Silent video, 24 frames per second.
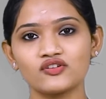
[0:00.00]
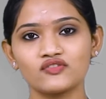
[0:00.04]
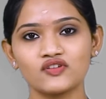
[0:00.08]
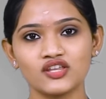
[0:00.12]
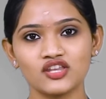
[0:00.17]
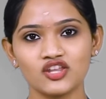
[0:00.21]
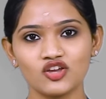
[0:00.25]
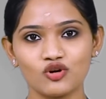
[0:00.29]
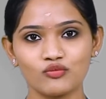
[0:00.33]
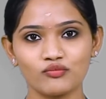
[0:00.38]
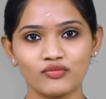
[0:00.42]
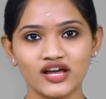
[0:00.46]

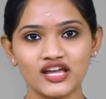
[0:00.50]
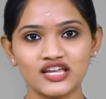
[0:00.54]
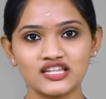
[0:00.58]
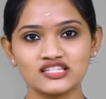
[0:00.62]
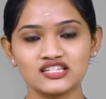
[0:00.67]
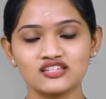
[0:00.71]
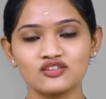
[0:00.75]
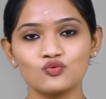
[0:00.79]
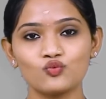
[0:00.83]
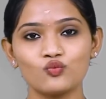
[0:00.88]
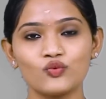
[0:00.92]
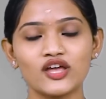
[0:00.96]
in your
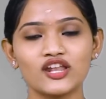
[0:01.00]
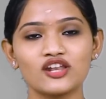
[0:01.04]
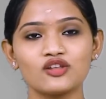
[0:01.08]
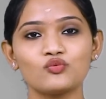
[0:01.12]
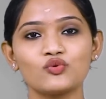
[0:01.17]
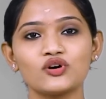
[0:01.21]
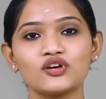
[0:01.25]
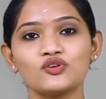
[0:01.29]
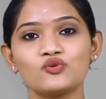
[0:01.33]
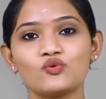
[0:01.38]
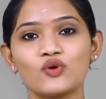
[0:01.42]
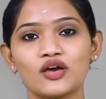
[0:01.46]
mind
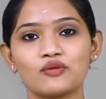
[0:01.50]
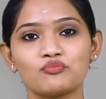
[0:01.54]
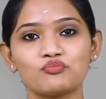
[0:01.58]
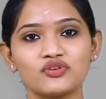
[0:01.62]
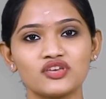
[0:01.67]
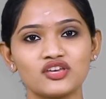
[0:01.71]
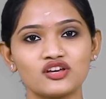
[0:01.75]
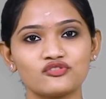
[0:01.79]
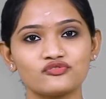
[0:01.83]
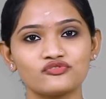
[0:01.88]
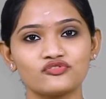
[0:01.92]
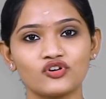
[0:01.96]
whenever you
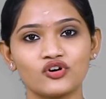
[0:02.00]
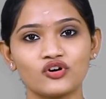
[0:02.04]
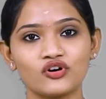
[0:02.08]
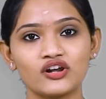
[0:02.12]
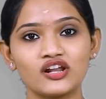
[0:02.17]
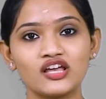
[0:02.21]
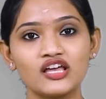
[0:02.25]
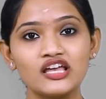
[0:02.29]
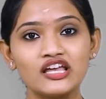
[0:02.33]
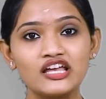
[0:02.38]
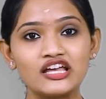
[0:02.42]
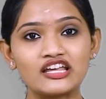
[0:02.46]
appear for
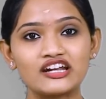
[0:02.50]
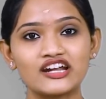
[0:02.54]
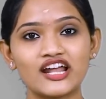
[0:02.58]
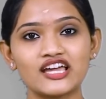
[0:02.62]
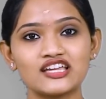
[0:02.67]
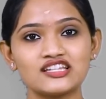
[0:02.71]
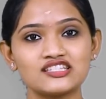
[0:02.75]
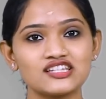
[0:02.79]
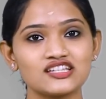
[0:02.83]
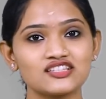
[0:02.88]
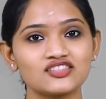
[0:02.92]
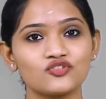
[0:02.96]

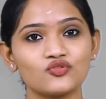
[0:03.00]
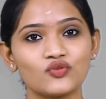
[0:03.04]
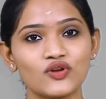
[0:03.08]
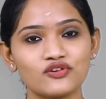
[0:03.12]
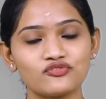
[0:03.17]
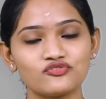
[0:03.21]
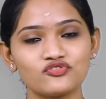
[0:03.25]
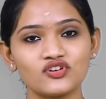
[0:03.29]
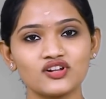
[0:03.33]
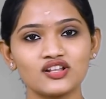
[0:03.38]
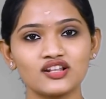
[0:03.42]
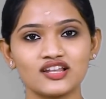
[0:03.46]
writing the
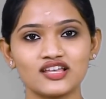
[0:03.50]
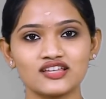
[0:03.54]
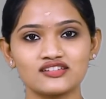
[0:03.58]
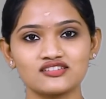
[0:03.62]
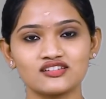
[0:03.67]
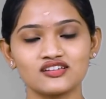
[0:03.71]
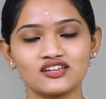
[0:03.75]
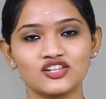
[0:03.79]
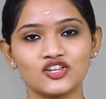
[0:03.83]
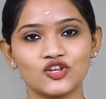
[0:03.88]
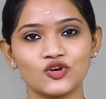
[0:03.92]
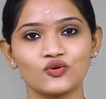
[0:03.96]
referral
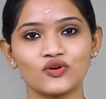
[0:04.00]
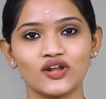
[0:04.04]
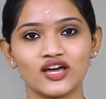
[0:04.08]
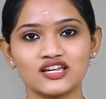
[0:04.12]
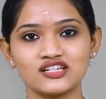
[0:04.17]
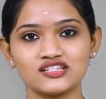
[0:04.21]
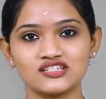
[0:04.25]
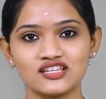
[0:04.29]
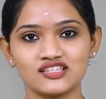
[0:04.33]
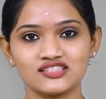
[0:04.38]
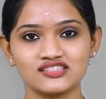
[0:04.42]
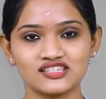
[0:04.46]
letter in your
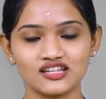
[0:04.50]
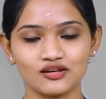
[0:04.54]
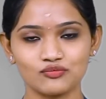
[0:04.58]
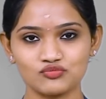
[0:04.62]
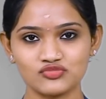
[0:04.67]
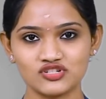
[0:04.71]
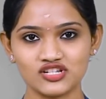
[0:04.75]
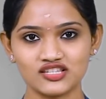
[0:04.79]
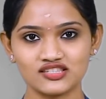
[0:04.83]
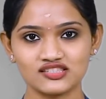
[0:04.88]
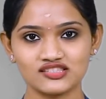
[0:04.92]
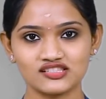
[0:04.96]
writing
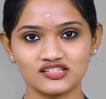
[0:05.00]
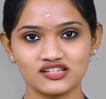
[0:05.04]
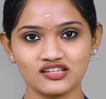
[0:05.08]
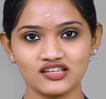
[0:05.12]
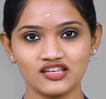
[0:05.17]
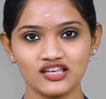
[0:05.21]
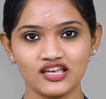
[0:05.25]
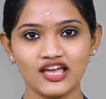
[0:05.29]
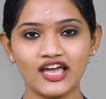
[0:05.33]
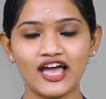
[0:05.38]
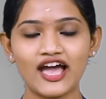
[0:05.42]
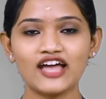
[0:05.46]
subtest,
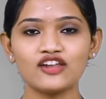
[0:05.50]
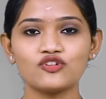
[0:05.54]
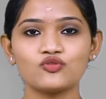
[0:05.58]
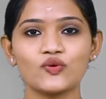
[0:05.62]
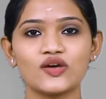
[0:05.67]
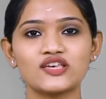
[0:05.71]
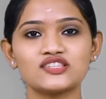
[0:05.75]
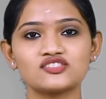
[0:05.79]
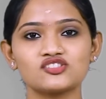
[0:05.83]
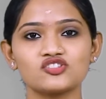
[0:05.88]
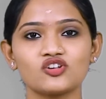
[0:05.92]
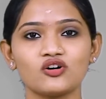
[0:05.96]
and
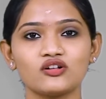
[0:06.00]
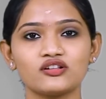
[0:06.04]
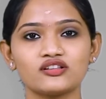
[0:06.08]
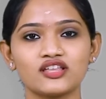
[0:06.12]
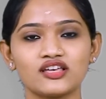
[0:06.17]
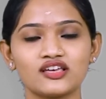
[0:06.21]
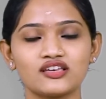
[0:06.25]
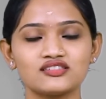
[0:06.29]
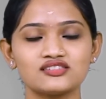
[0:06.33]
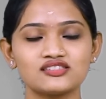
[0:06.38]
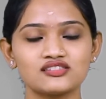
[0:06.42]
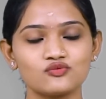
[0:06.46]
rest all
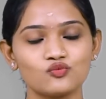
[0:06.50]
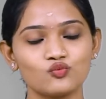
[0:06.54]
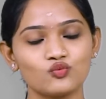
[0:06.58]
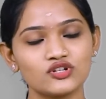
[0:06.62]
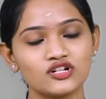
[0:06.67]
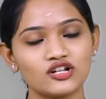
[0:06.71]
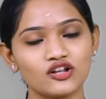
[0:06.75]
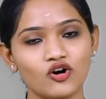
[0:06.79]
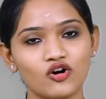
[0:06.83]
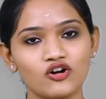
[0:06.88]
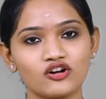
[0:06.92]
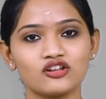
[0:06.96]
things
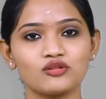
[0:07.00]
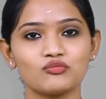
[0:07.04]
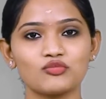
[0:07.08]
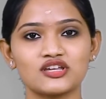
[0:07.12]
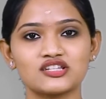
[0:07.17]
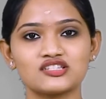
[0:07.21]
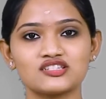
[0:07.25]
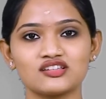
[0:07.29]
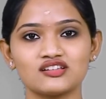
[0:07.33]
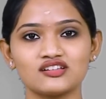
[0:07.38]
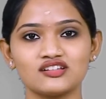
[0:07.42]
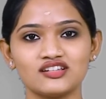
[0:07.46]
will
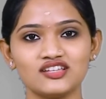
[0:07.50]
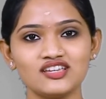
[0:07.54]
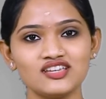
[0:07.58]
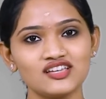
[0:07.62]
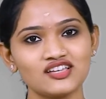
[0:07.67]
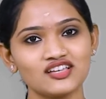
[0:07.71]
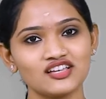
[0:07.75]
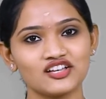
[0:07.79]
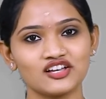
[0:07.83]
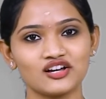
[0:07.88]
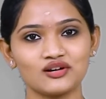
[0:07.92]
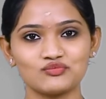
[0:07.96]
automatically
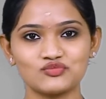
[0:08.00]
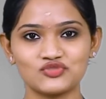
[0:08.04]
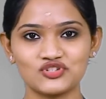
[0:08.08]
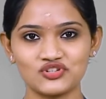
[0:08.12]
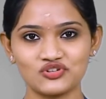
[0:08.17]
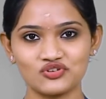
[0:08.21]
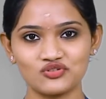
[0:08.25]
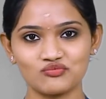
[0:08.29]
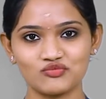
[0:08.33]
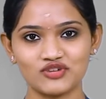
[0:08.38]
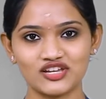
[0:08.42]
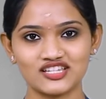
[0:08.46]
come to
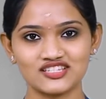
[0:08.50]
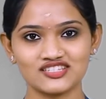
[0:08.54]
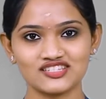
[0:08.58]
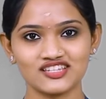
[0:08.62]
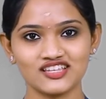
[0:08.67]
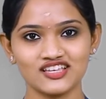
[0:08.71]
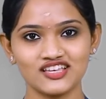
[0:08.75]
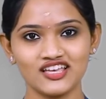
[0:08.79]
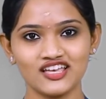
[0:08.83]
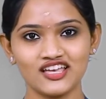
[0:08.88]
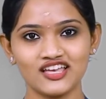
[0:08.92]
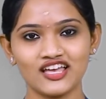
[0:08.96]
your mind.
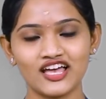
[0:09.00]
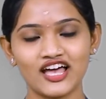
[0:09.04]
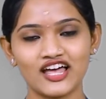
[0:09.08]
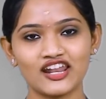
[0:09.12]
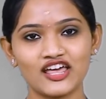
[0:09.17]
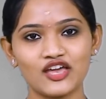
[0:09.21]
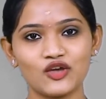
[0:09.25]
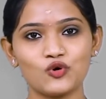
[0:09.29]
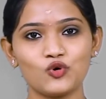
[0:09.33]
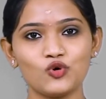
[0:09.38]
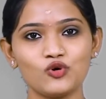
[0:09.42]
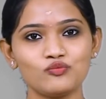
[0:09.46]
And
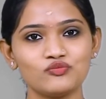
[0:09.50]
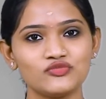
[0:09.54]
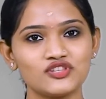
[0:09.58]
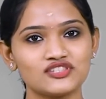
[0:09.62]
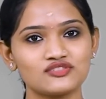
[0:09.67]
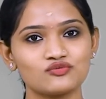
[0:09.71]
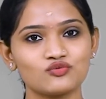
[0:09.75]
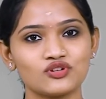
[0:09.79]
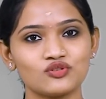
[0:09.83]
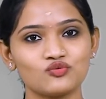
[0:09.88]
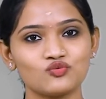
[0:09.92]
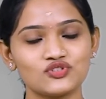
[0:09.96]
I hope
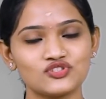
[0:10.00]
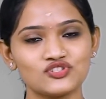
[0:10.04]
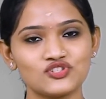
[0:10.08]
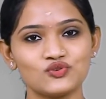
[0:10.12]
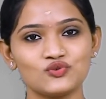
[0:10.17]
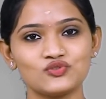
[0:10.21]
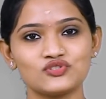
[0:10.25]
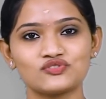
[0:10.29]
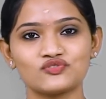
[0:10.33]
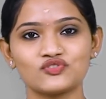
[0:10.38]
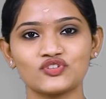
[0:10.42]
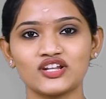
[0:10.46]
this one was
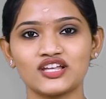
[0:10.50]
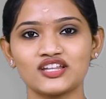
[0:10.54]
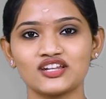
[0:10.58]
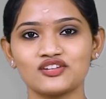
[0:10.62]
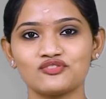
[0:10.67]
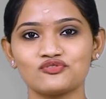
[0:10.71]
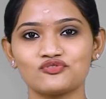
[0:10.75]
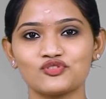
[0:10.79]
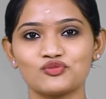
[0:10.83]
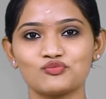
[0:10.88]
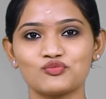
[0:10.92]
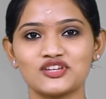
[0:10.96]
useful
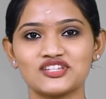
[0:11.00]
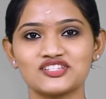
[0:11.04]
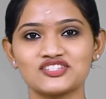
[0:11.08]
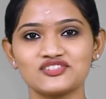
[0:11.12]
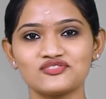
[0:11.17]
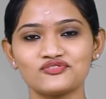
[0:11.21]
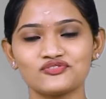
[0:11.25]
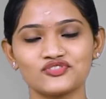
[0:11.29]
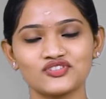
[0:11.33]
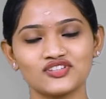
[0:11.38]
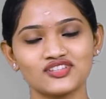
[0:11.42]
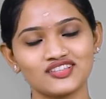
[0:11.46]
and
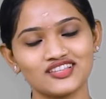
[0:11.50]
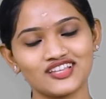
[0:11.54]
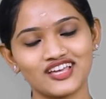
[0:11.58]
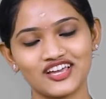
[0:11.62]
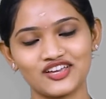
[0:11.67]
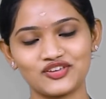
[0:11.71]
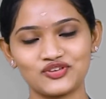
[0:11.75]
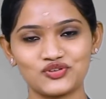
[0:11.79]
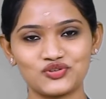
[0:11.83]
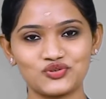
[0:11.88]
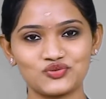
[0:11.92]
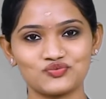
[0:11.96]
informative.
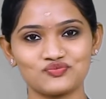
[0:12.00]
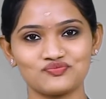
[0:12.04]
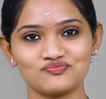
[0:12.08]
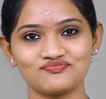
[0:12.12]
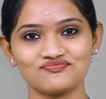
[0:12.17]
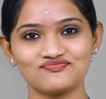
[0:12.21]
Thank you.